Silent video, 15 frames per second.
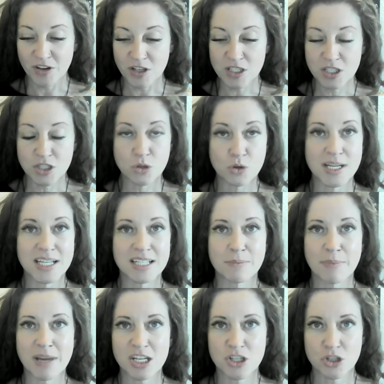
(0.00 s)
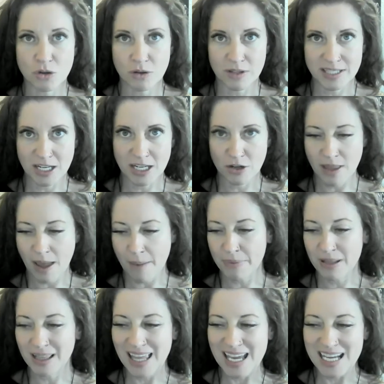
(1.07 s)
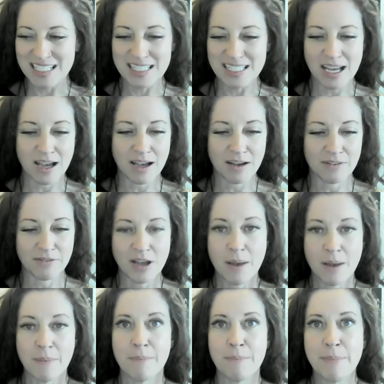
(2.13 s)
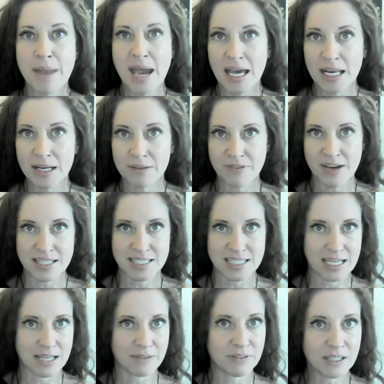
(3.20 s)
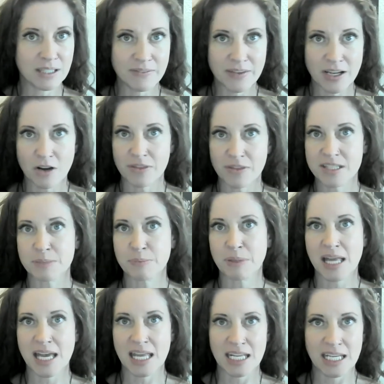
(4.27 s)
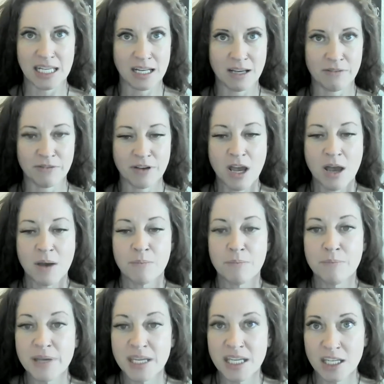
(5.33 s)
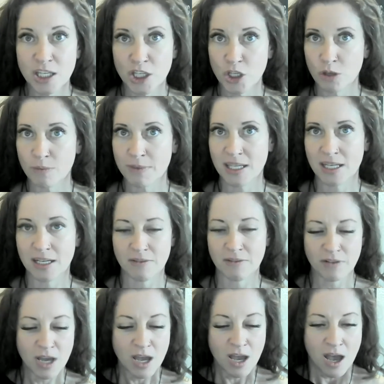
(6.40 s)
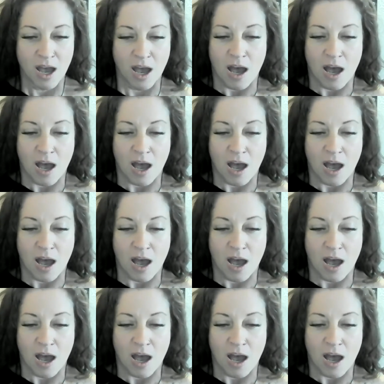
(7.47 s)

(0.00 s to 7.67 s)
first three-dimensional center, that place of manifesting, of living on this planet, of being human,